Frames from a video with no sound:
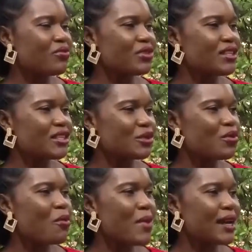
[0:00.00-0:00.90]
with the
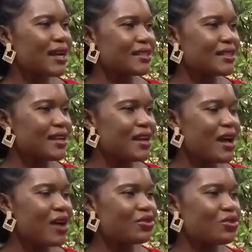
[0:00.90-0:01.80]
small markets,
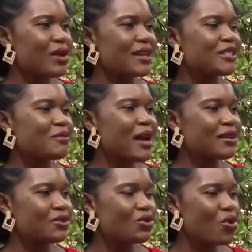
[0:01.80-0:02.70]
how do you
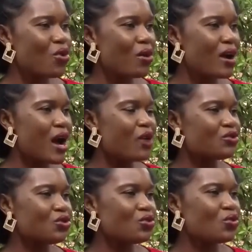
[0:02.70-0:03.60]
expand, or how
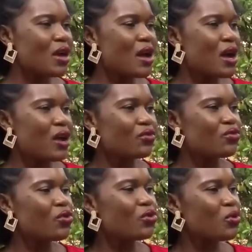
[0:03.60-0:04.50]
do you
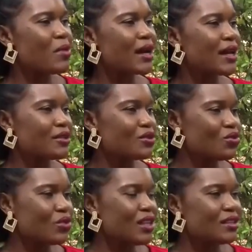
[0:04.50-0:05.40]
grow your markets
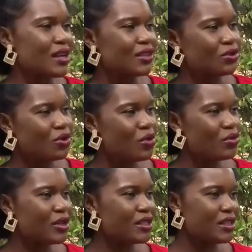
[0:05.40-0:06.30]
to the international
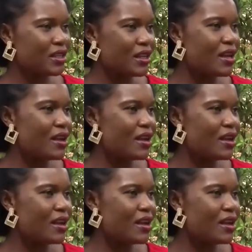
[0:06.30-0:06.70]
community,